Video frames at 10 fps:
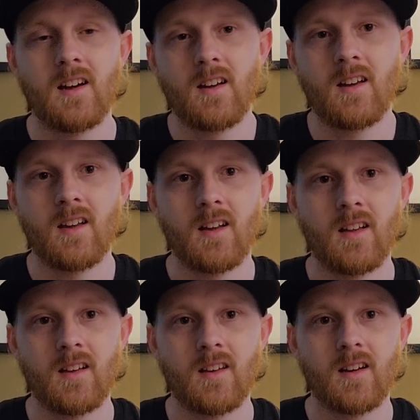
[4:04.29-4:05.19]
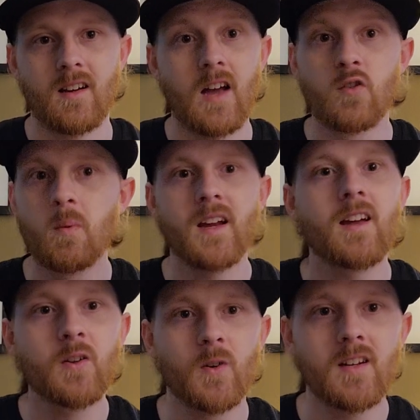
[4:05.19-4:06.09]
And everybody
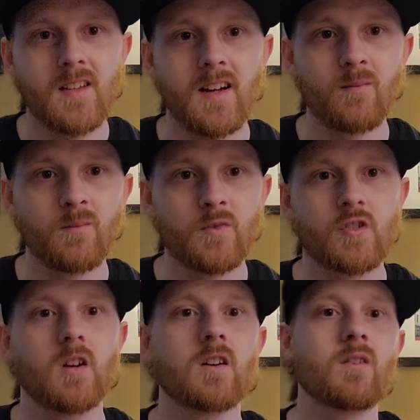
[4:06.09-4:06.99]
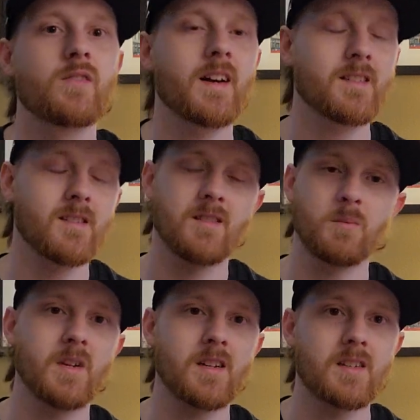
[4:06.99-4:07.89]
had a great time. So if that's the
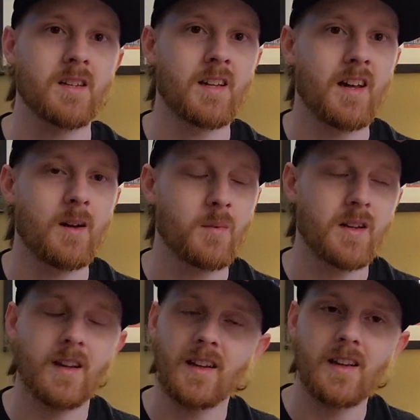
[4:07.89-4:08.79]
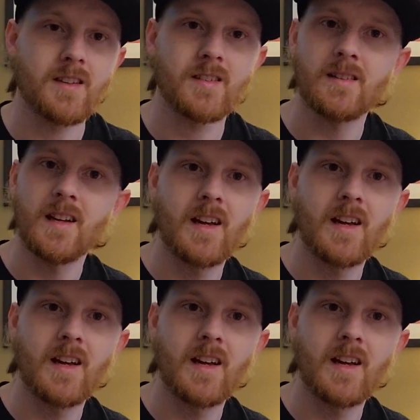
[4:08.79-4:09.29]
biggest thing that happened, I guess,